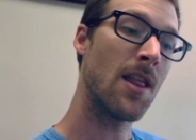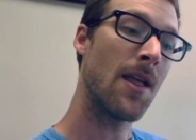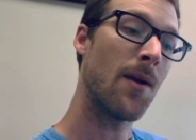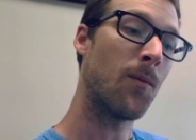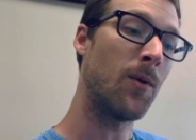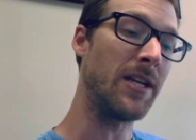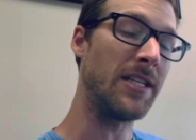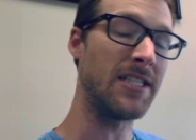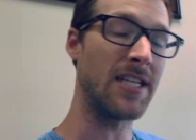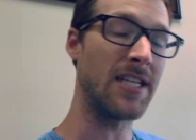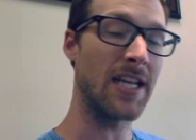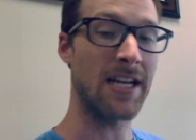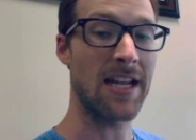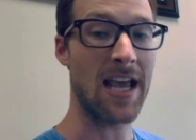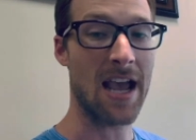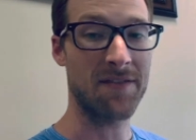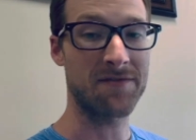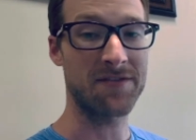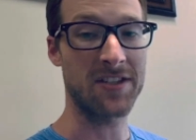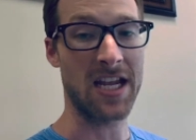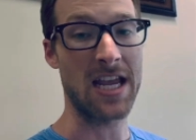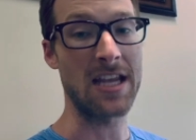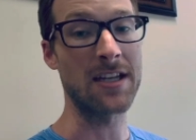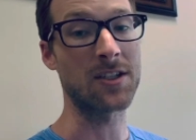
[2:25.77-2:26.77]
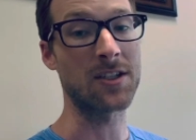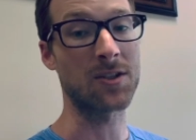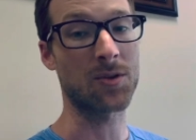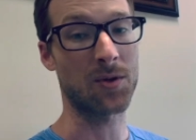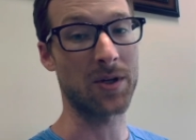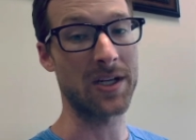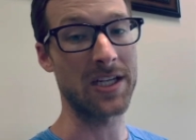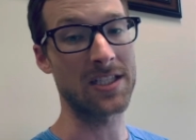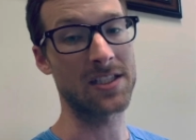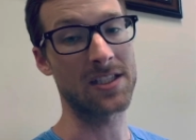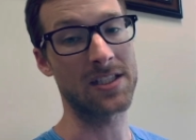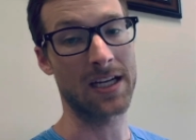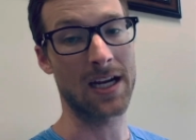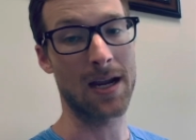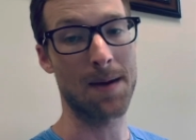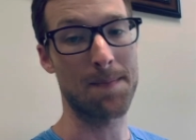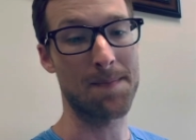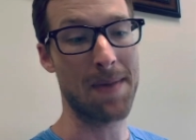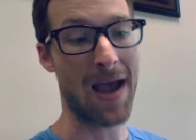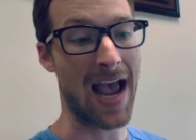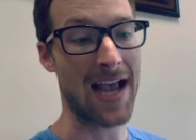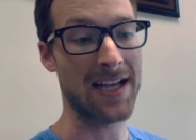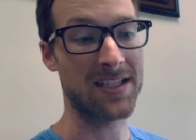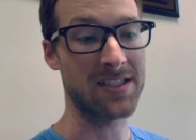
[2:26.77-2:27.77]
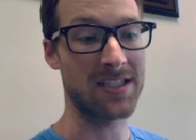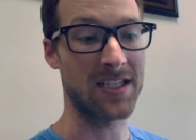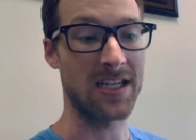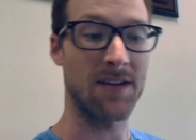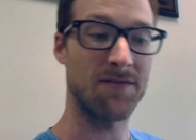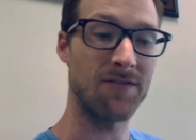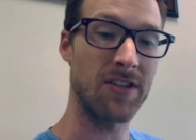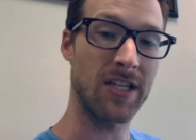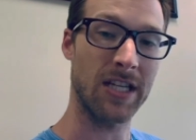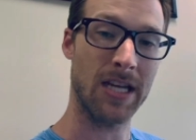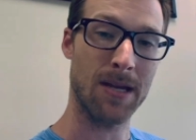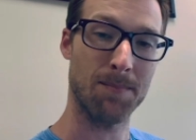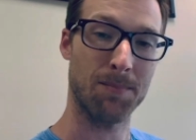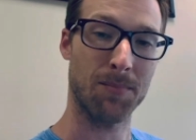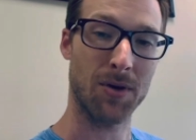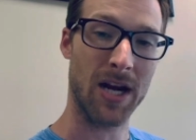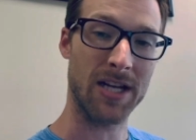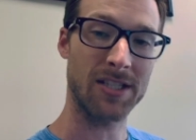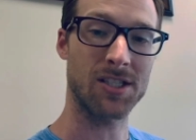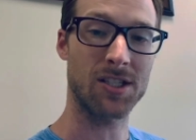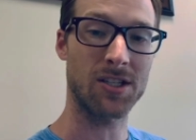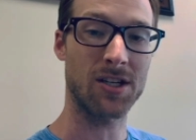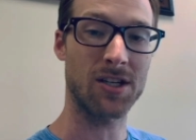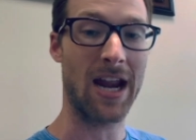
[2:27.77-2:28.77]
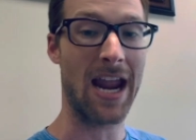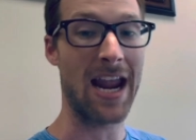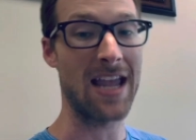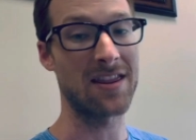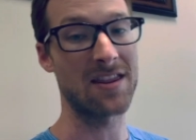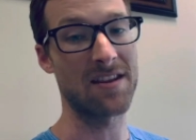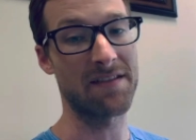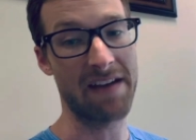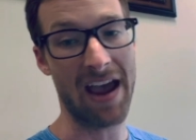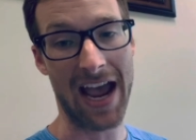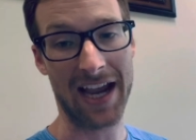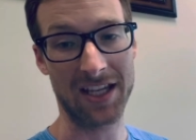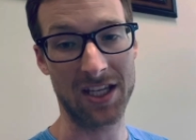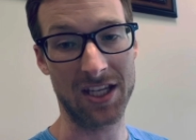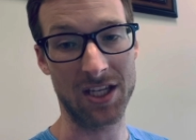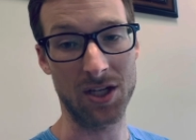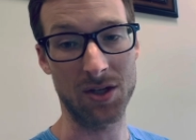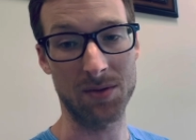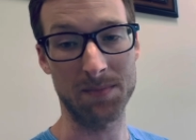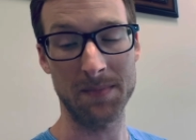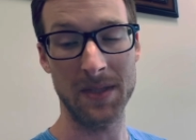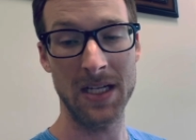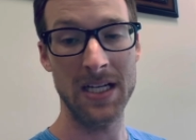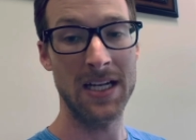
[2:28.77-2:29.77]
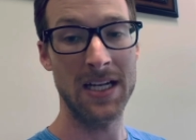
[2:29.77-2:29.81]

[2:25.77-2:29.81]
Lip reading: we did have to increase the capacity of the compressor and the vacuum.